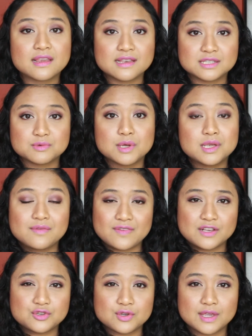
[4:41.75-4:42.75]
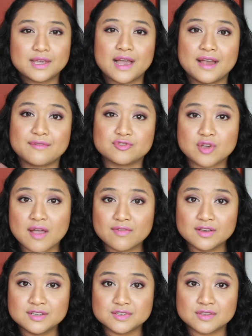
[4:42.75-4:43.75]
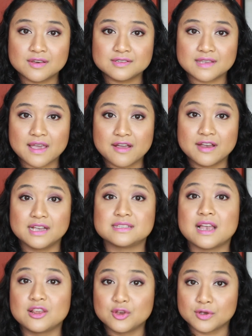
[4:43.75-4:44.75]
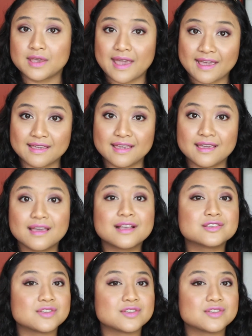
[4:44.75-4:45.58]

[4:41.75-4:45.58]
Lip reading: This will eventually kind of travel into those areas and look cakey,